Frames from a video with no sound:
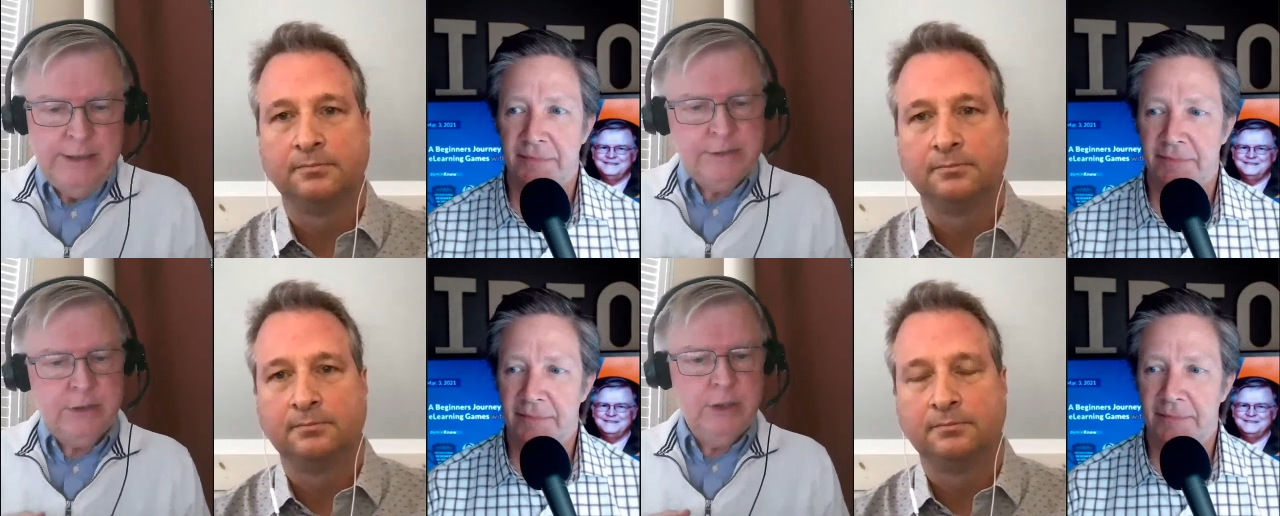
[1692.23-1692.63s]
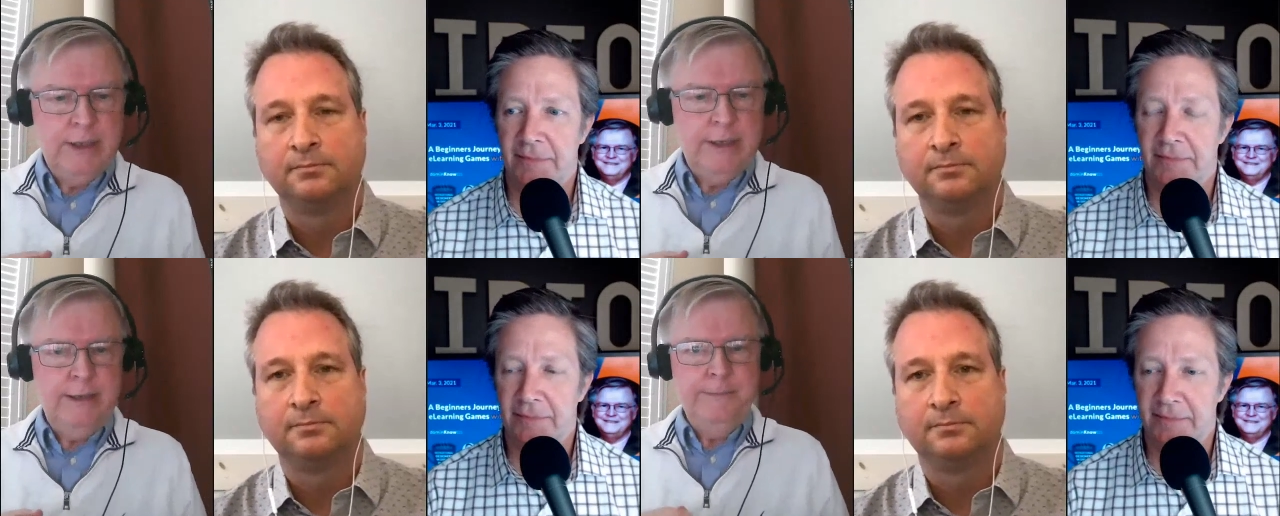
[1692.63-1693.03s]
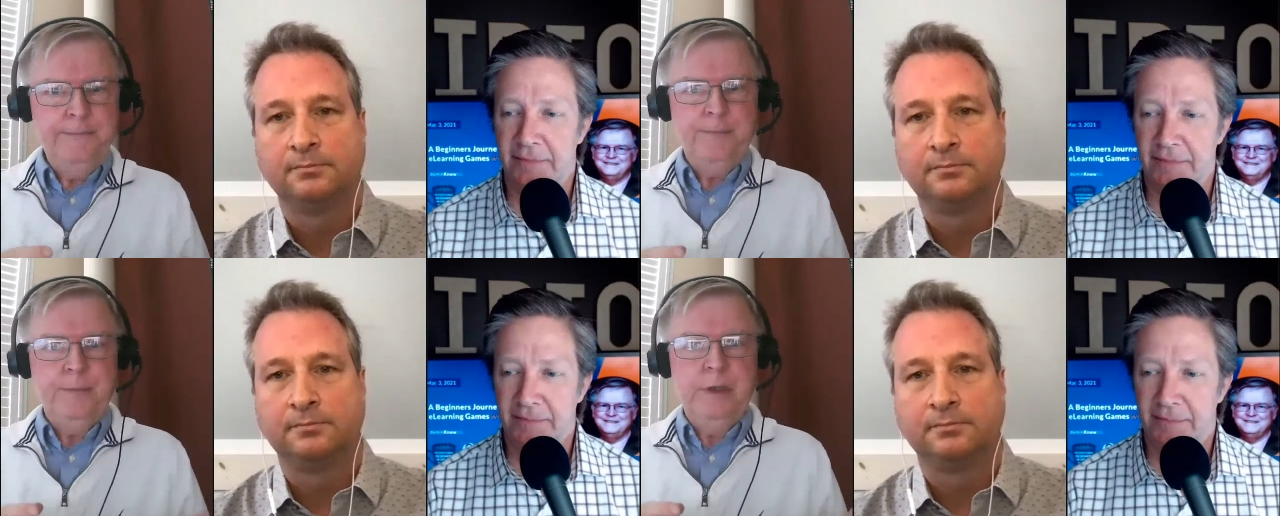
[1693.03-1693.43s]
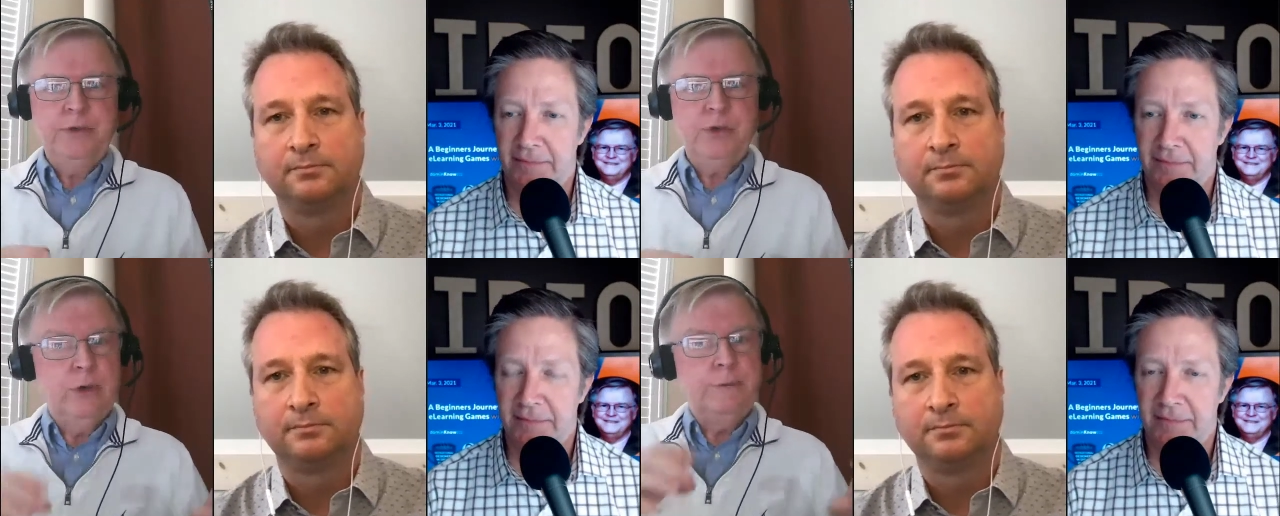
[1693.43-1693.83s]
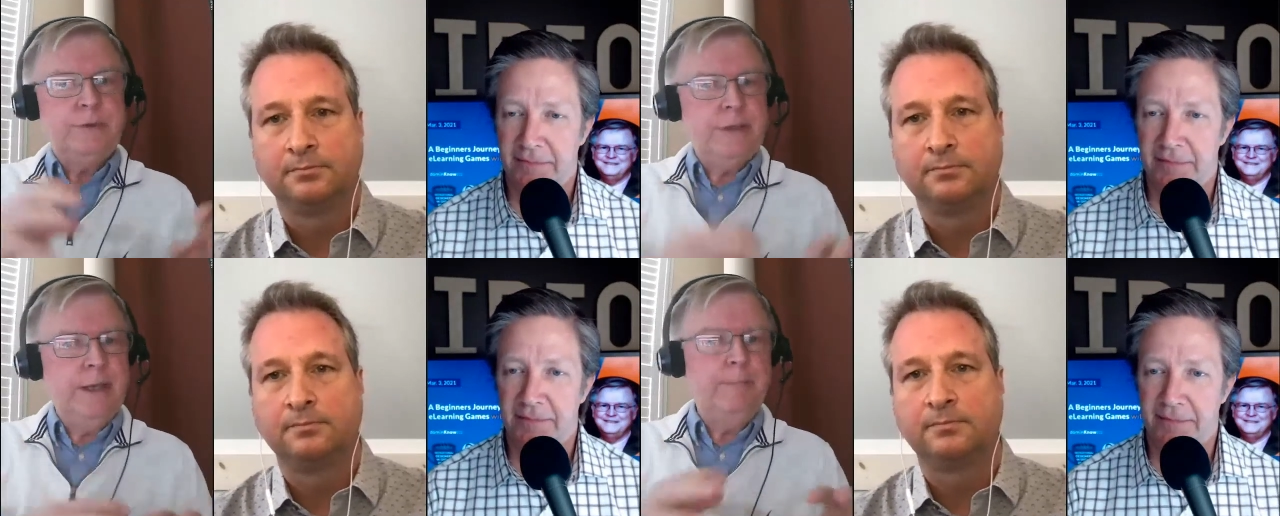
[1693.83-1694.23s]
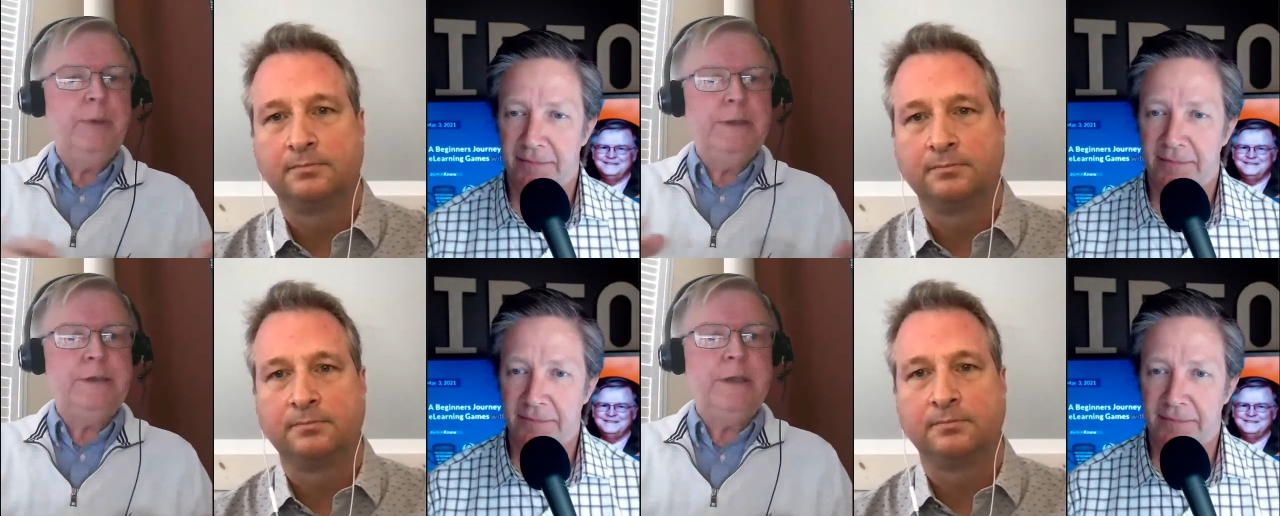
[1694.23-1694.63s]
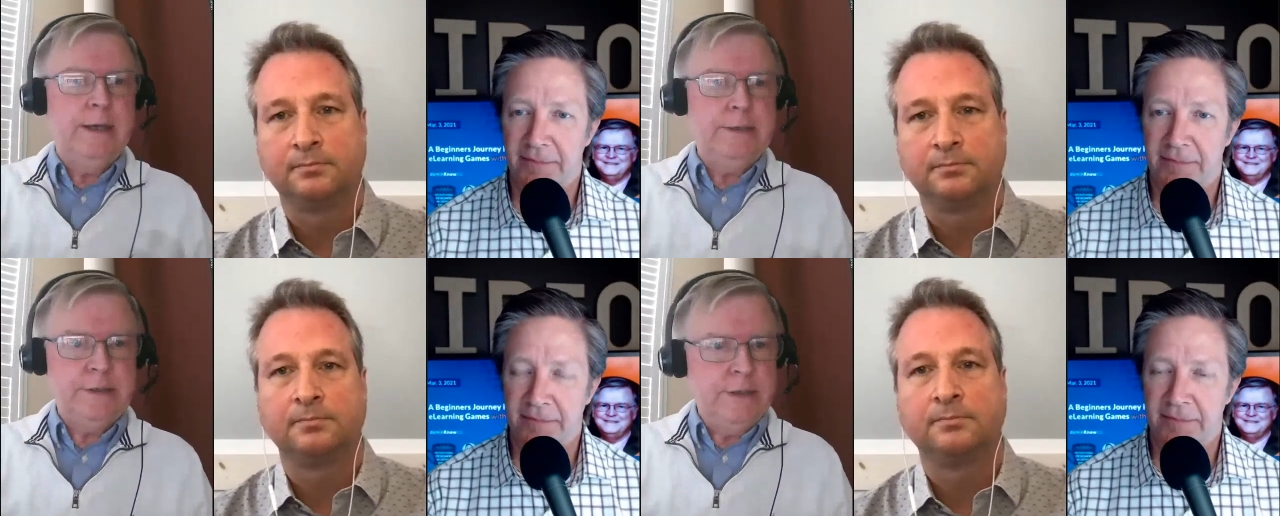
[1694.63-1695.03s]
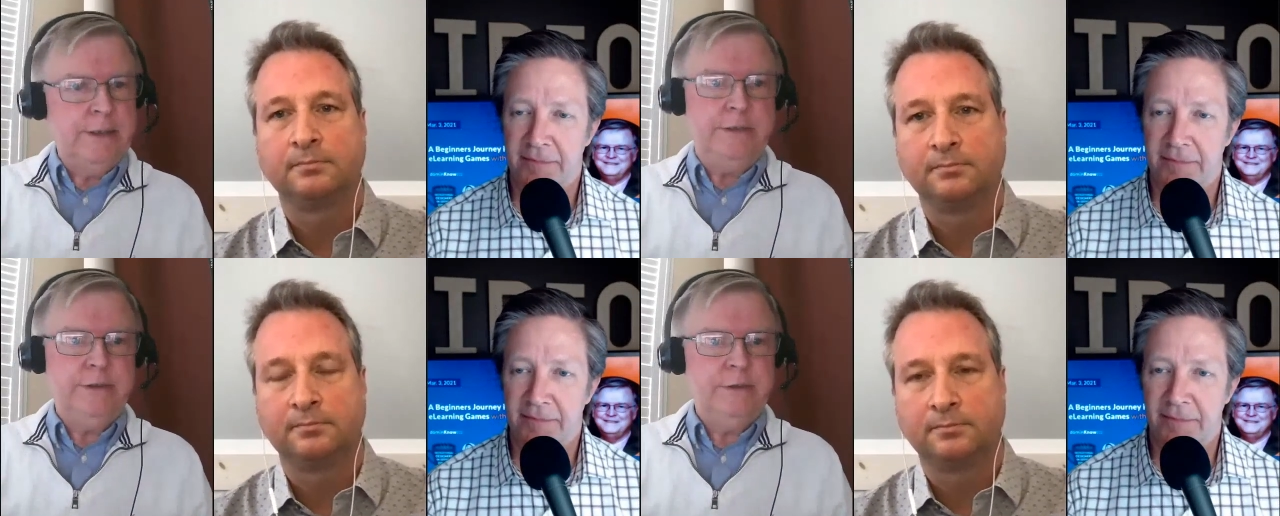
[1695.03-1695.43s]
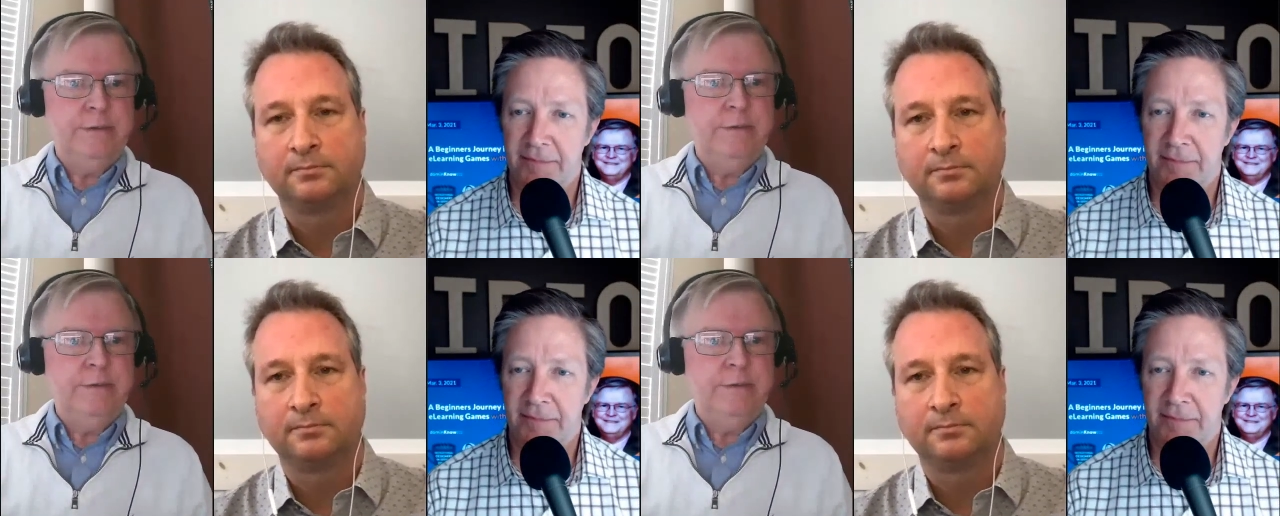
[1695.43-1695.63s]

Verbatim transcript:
Speaker 1: is could I sort of templatize this